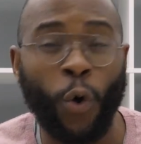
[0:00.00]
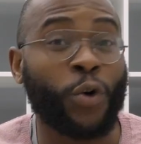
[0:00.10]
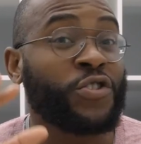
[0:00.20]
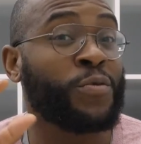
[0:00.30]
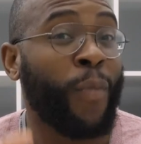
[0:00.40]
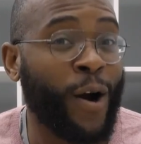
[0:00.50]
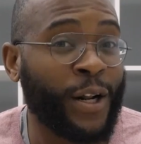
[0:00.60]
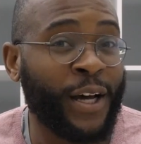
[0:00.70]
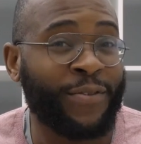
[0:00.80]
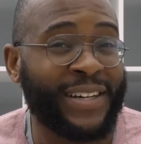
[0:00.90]
or smart
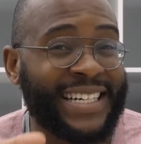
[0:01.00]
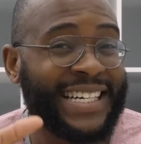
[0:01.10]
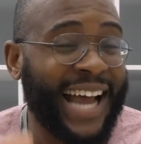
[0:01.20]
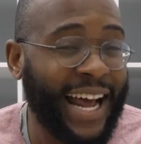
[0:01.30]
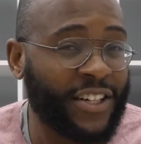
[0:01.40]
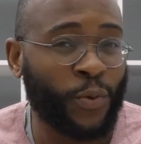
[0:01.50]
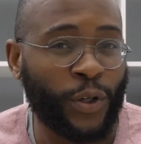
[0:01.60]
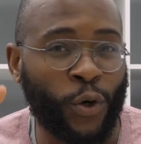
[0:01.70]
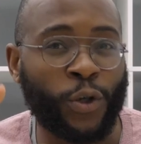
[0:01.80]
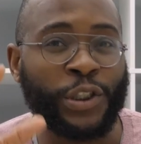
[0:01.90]
enough not to
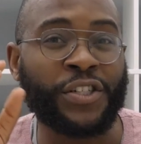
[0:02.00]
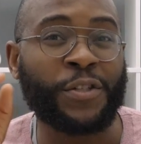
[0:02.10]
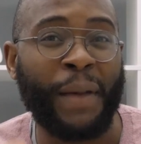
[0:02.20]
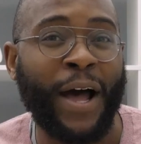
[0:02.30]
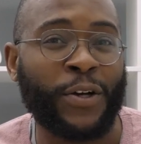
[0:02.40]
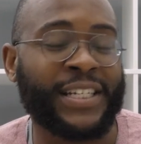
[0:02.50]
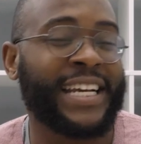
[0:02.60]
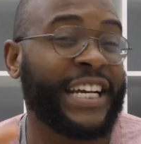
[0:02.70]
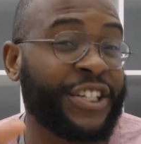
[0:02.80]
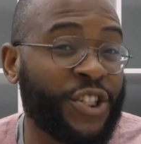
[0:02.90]
record your spouse,
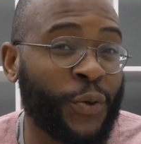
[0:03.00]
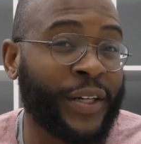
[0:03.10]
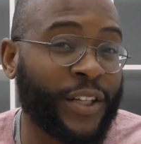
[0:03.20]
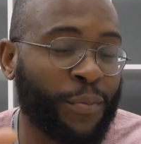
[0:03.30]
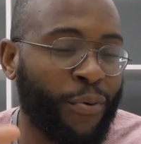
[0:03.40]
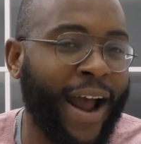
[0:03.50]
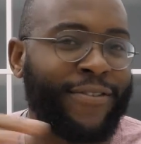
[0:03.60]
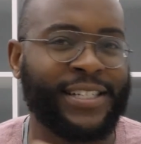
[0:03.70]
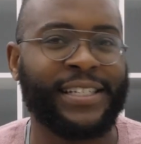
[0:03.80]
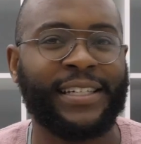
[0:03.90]
ensuring their
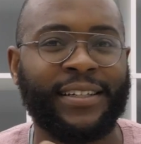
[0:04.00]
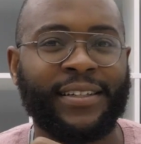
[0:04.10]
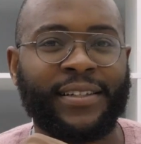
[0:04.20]
privacy?